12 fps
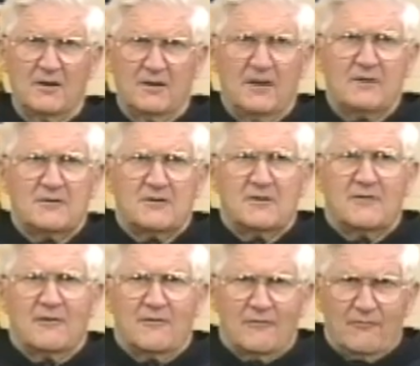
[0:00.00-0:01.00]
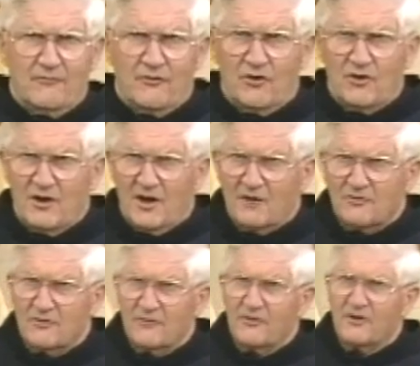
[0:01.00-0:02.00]
That's very
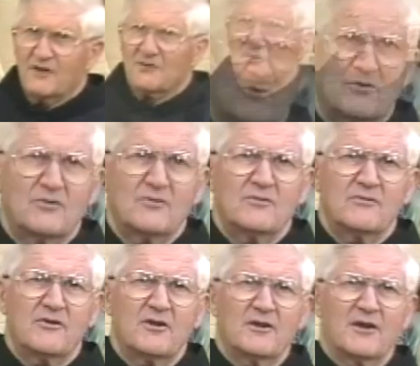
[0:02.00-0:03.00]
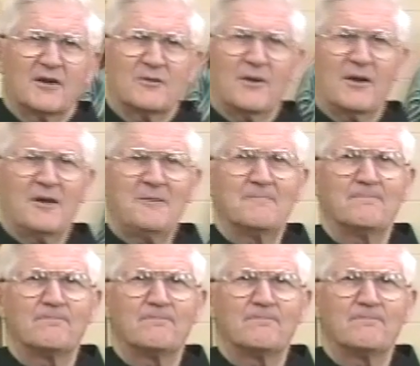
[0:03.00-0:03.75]
natural for us to feel that way.